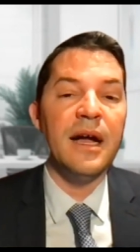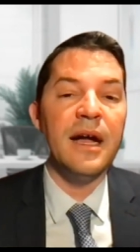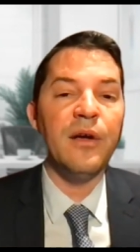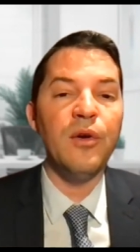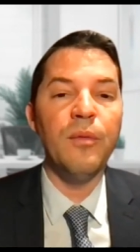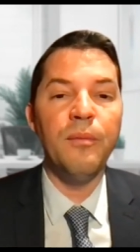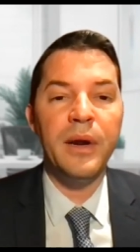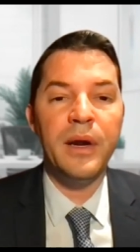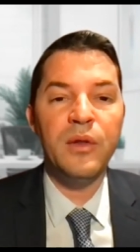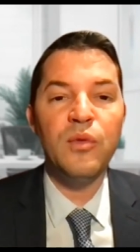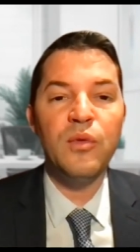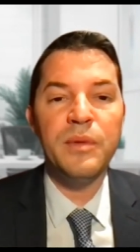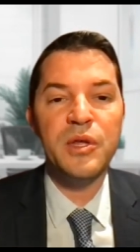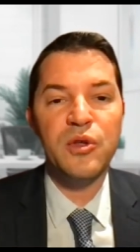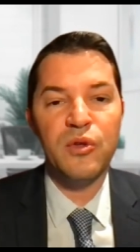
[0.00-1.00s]
And compared
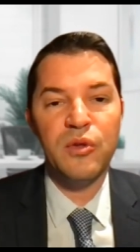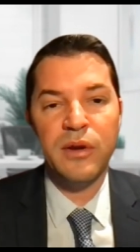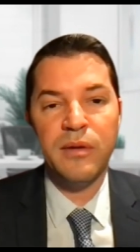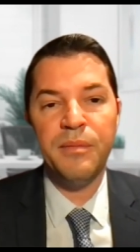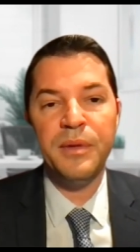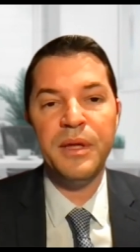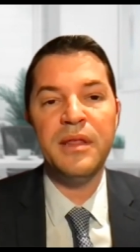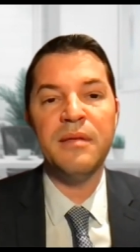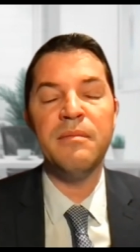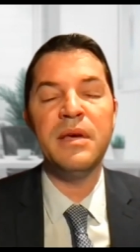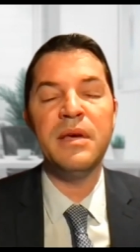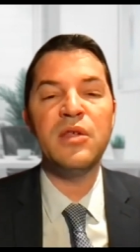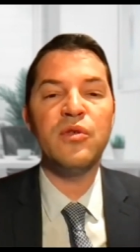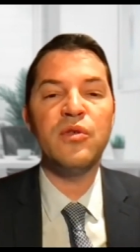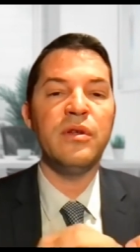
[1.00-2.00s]
to mesotherapy, the
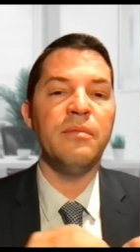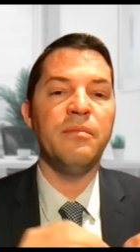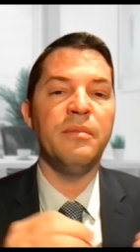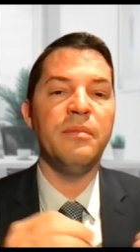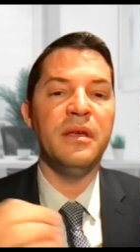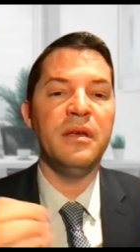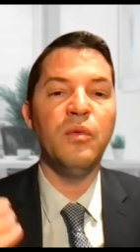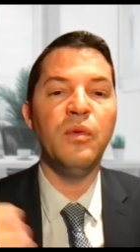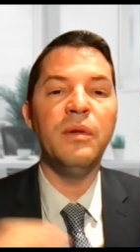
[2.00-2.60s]
mesotherapy